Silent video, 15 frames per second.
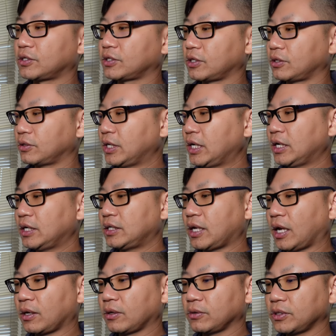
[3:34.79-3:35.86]
So
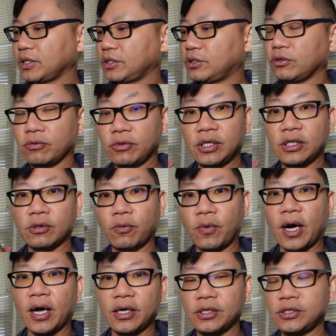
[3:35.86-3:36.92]
not only do you need the
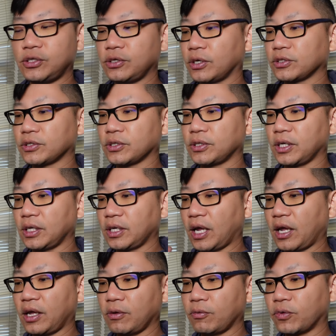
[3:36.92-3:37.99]
wattage, you also need
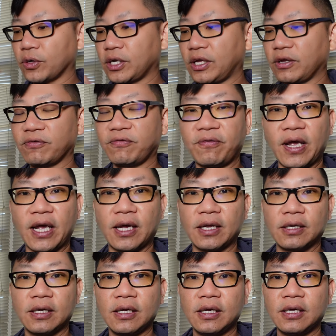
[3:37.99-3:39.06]
a working
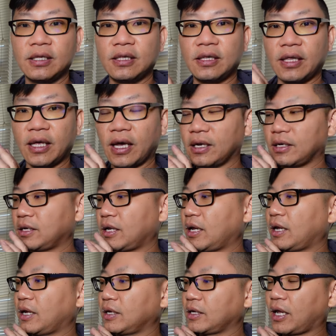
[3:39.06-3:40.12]
fan that
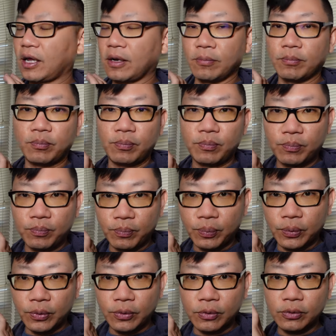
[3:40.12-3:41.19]
uh, can
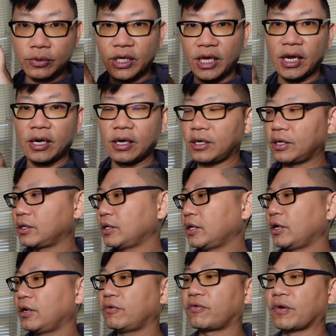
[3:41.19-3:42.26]
pull the air
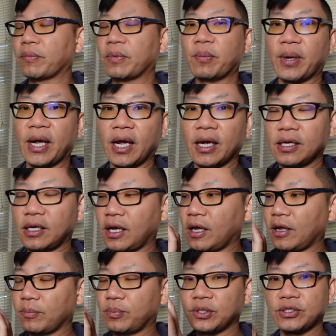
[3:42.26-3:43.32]
from the back
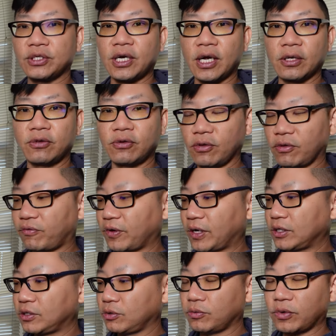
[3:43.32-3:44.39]
and push it out through the
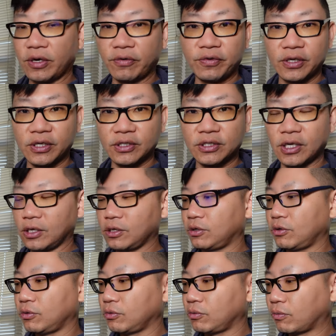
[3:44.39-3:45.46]
front to wherever it is that
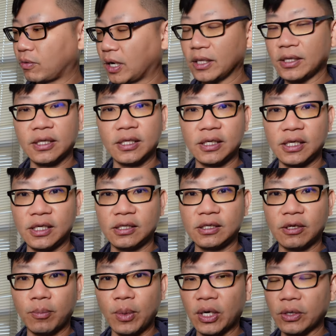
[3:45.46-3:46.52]
you want the heat
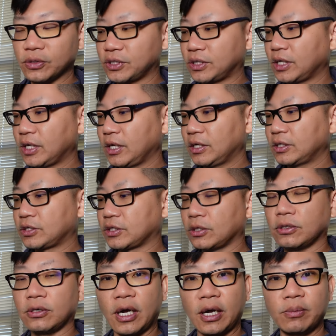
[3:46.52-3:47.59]
the most.
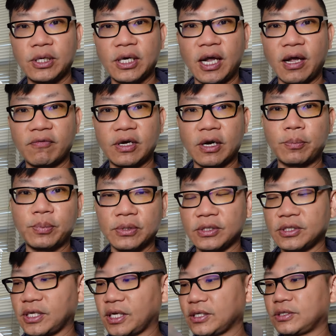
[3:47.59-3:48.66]
So I'm gonna have a couple
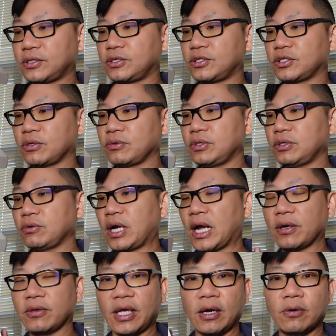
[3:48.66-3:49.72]
of tests to show you
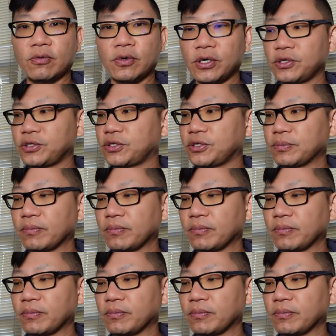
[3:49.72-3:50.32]
how that works.